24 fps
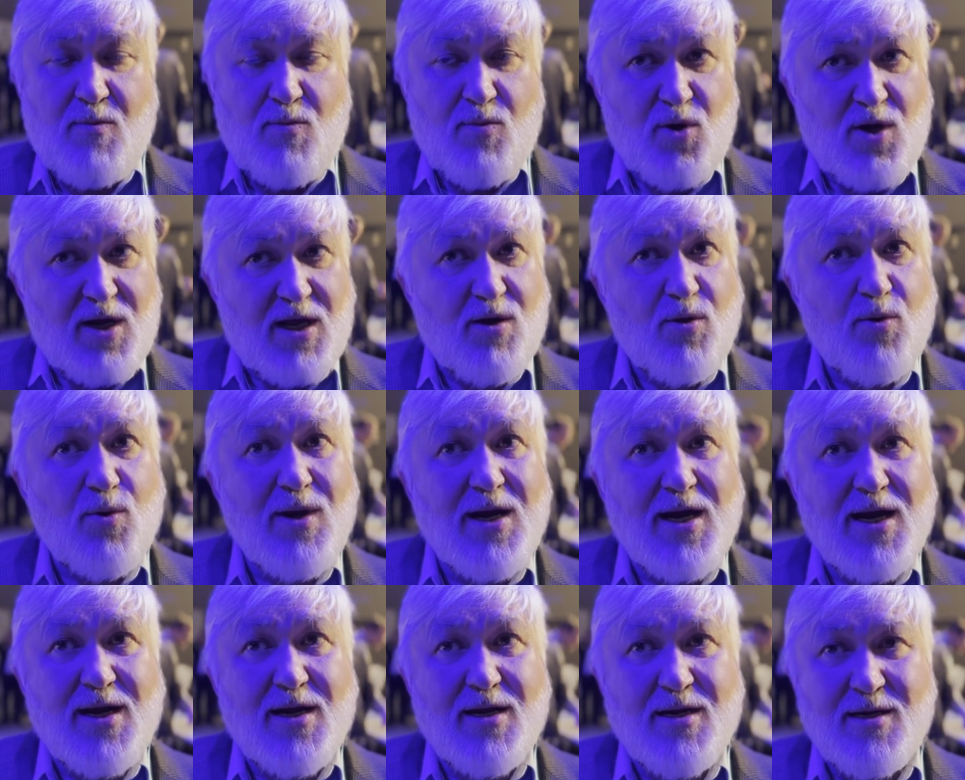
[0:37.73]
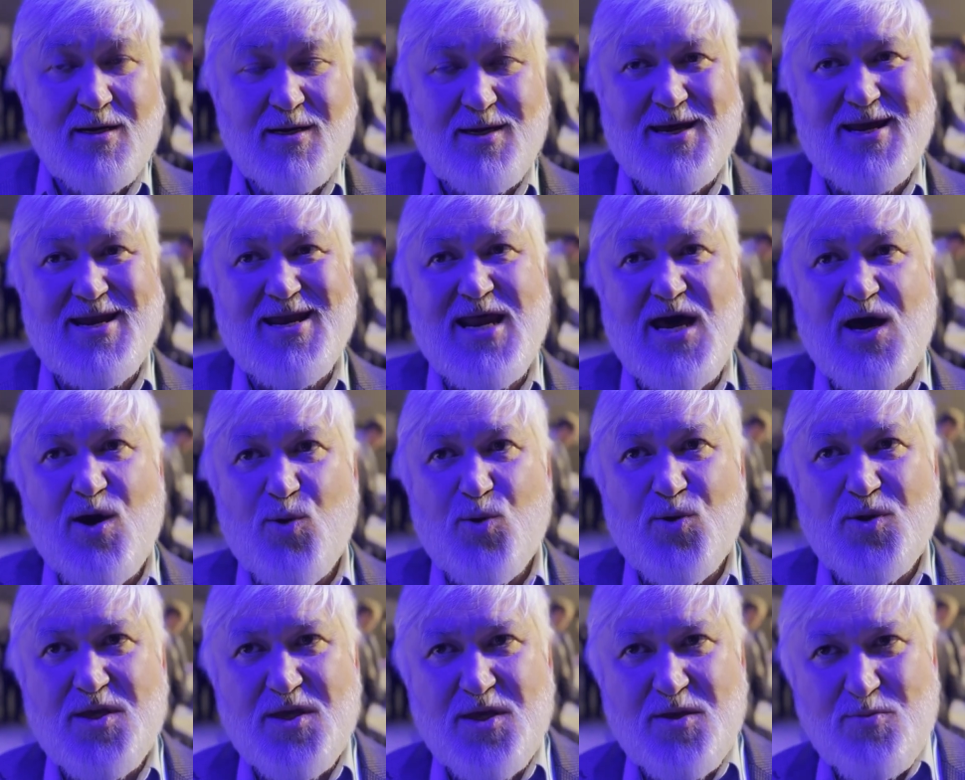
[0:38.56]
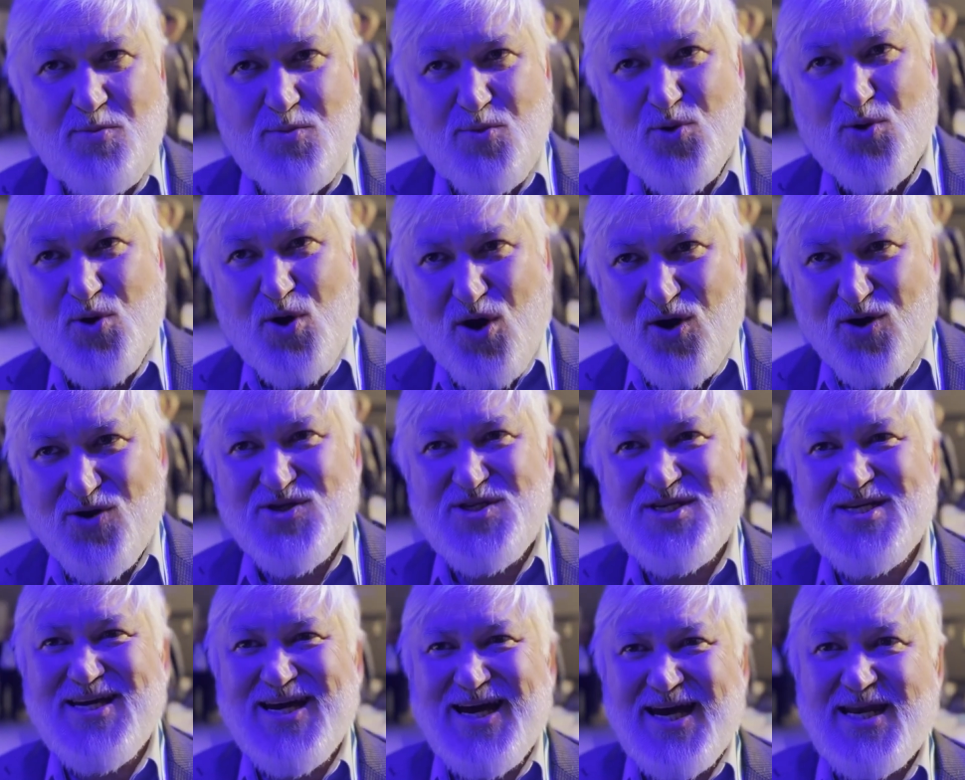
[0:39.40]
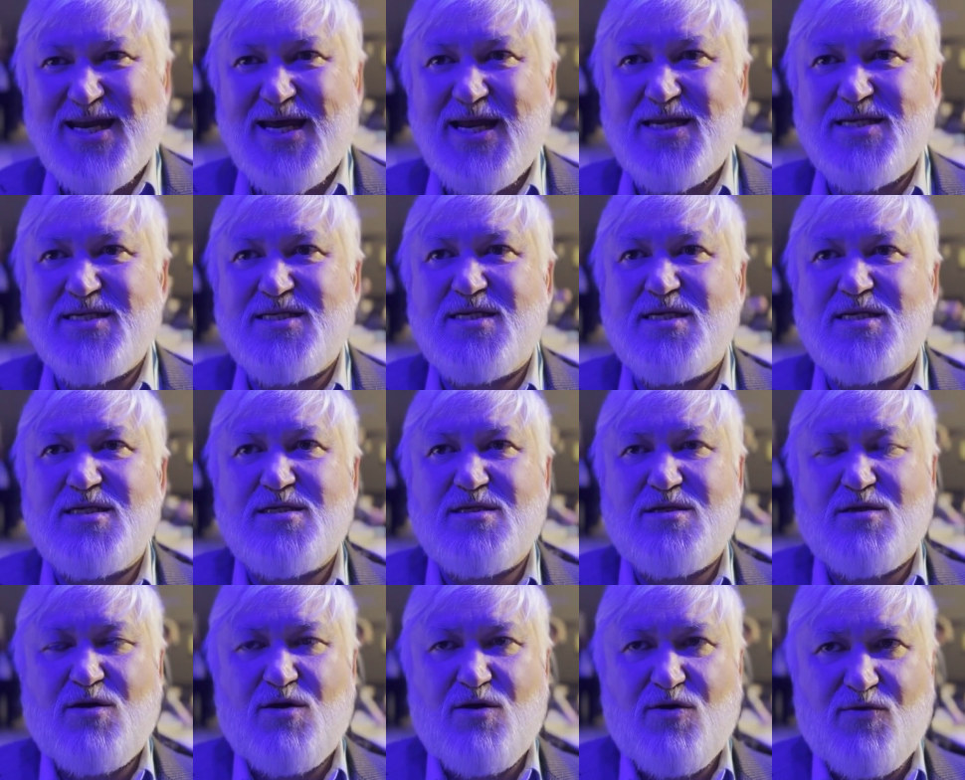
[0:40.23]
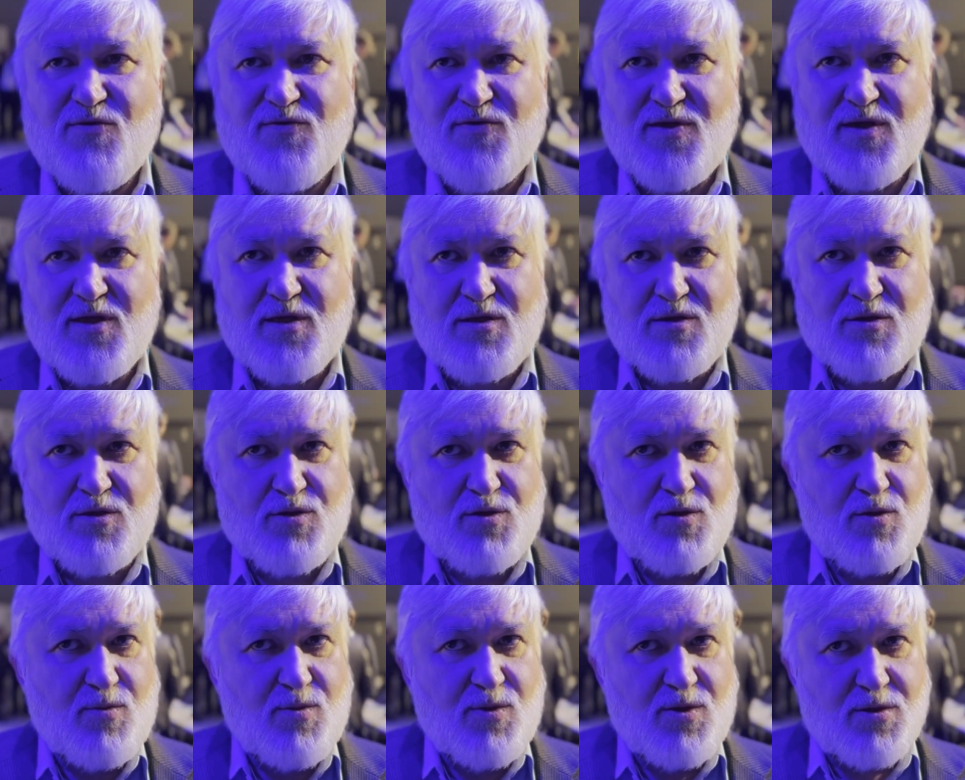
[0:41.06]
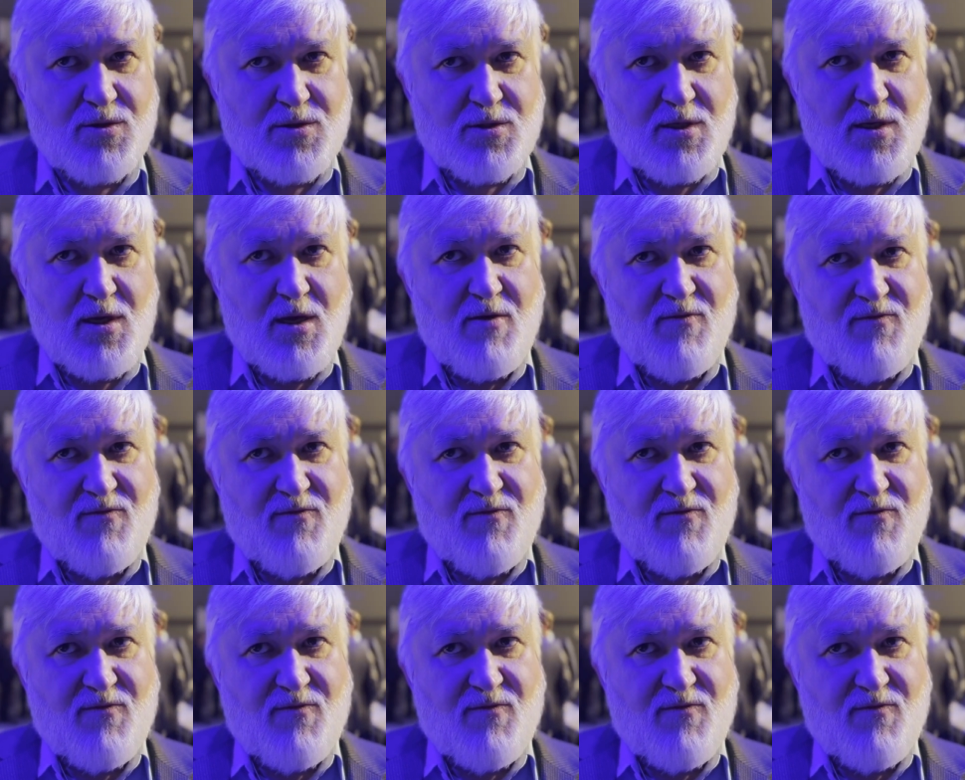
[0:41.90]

molecular and now immunology analysis of the tumors